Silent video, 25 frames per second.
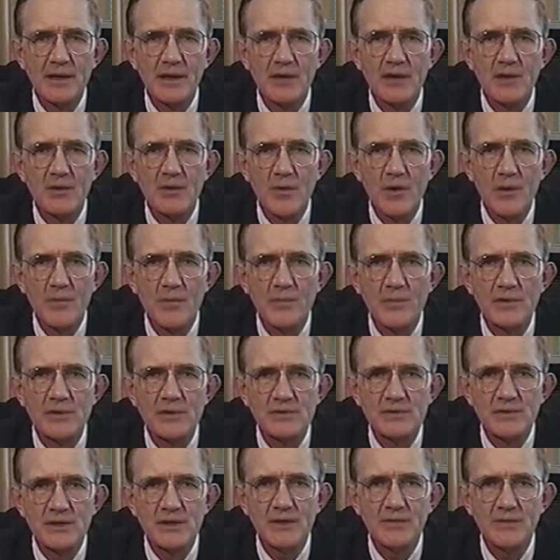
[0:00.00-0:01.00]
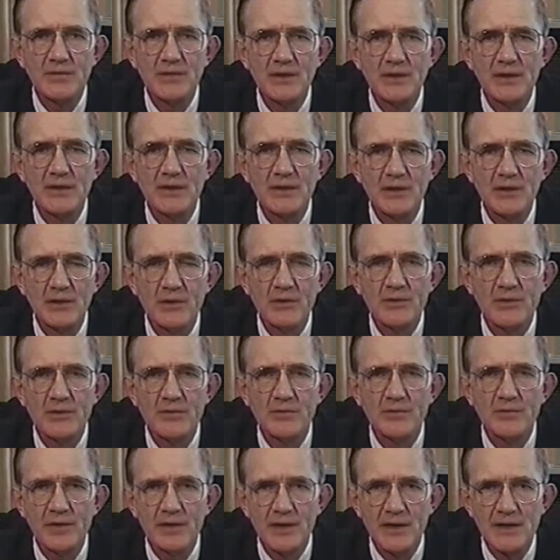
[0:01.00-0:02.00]
our corporate safety and health
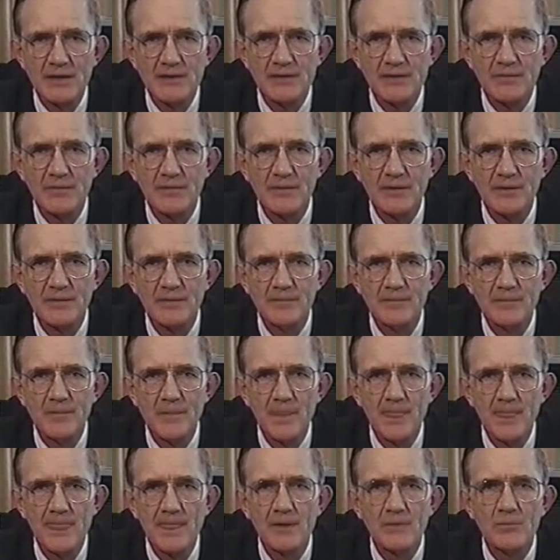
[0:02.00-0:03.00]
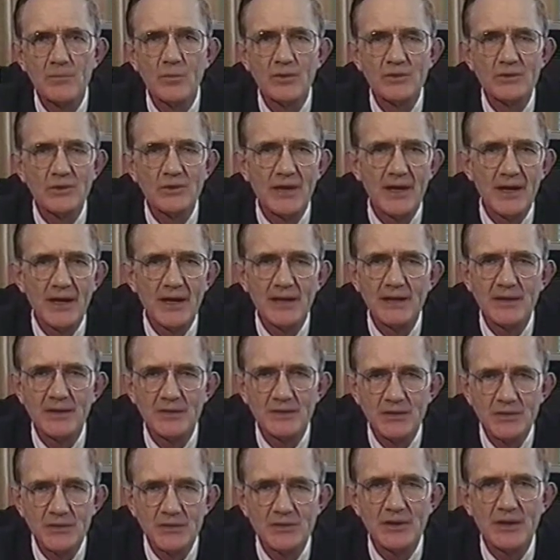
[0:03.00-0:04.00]
philosophy, which I
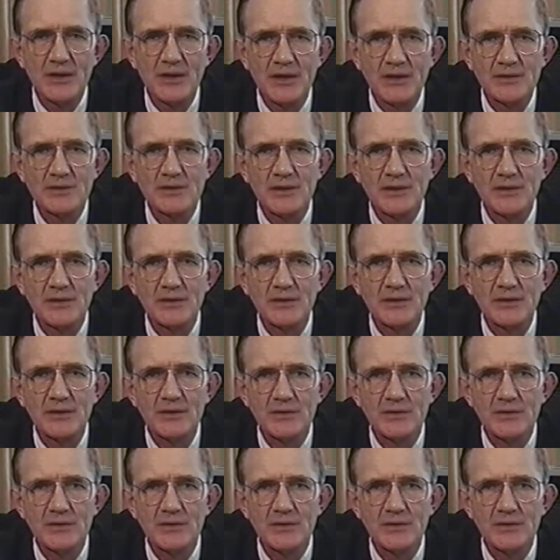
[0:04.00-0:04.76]
enthusiastically